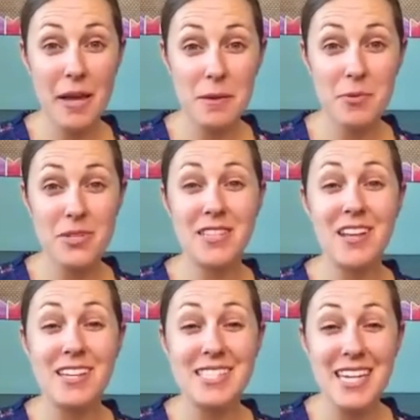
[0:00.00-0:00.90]
papers and
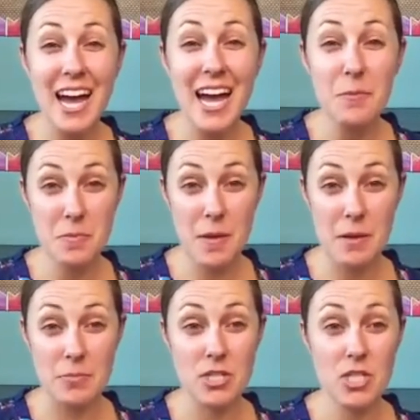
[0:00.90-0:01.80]
lost time with
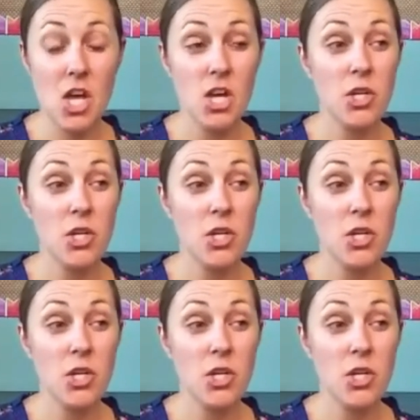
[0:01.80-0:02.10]
papers.